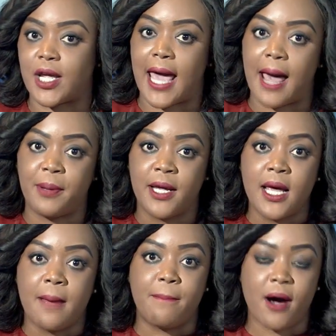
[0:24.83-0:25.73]
gap
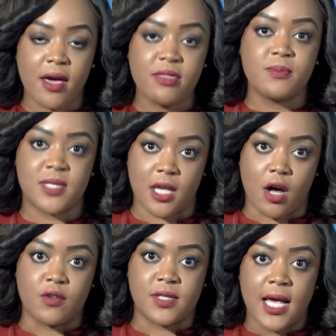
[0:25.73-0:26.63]
by
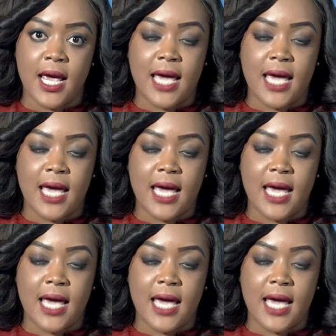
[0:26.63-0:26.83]
themselves.